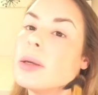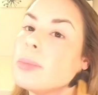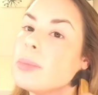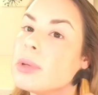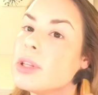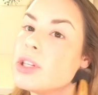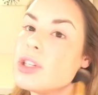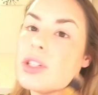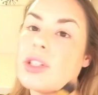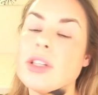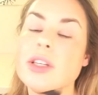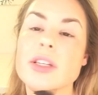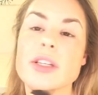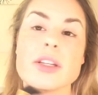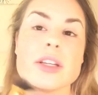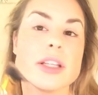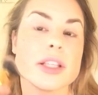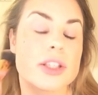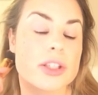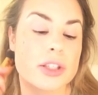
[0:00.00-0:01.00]
But just that
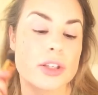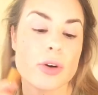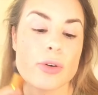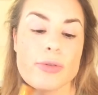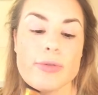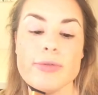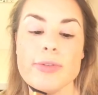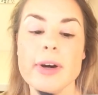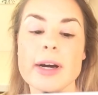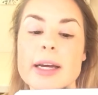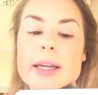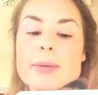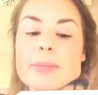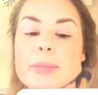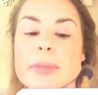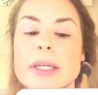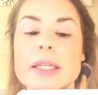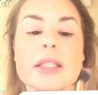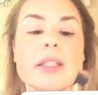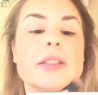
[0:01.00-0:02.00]
it's so fine
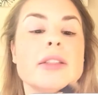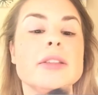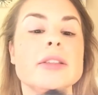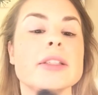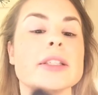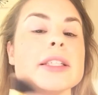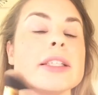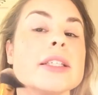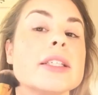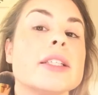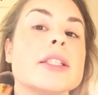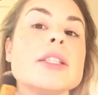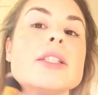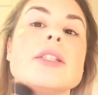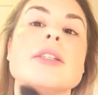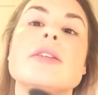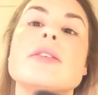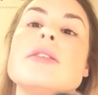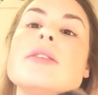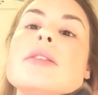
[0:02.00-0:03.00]
milled, like
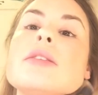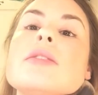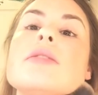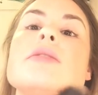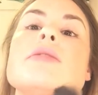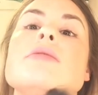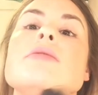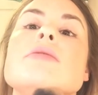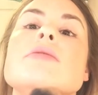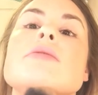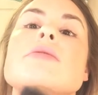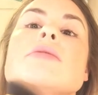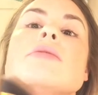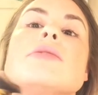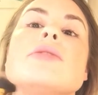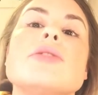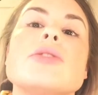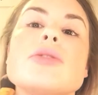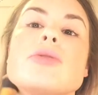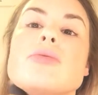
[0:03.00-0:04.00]
it's
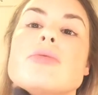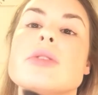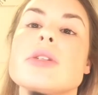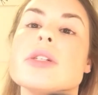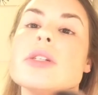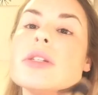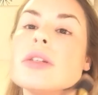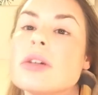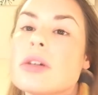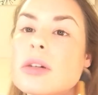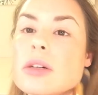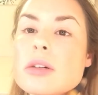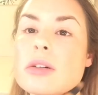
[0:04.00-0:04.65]
so good.